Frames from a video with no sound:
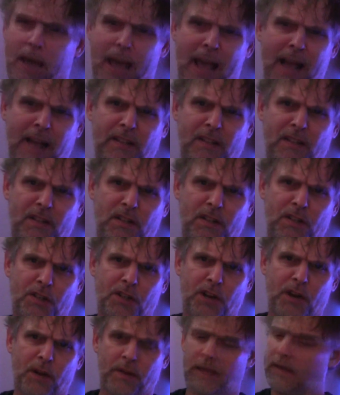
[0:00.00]
Exeter
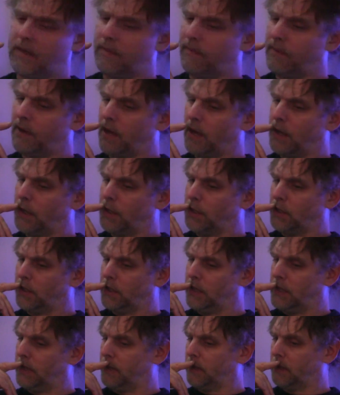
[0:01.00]
show at the end of last
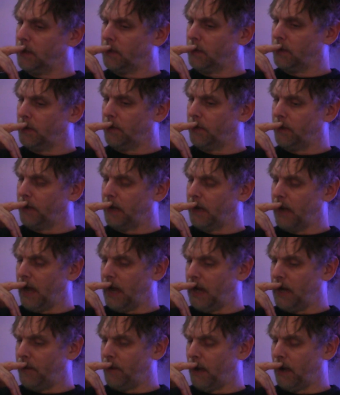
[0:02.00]
year, because it wouldn't have been at
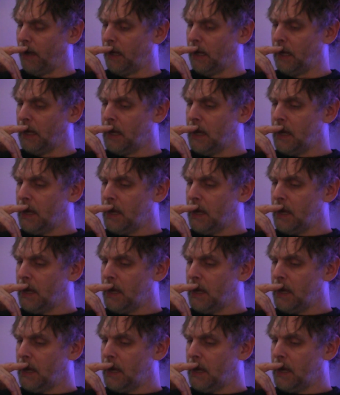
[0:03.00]
Ali Pali.